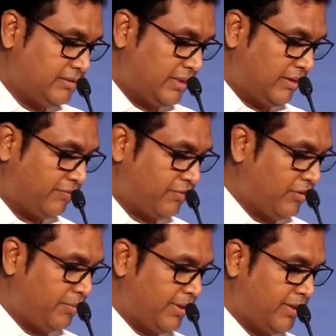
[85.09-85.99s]
ZF
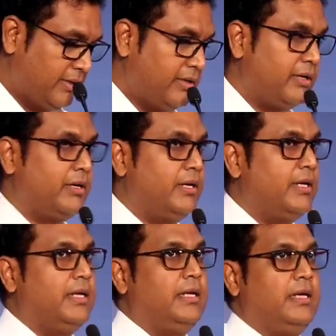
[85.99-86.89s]
Group,
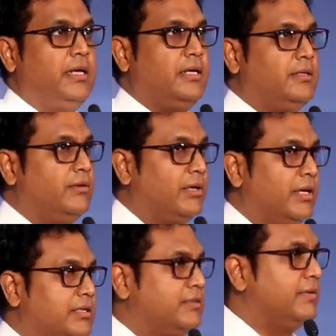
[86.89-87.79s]
through
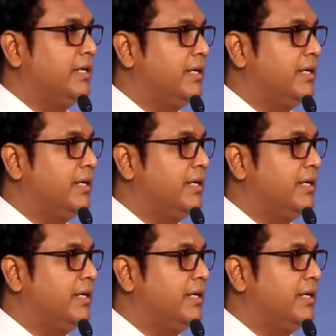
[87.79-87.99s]
Keshavan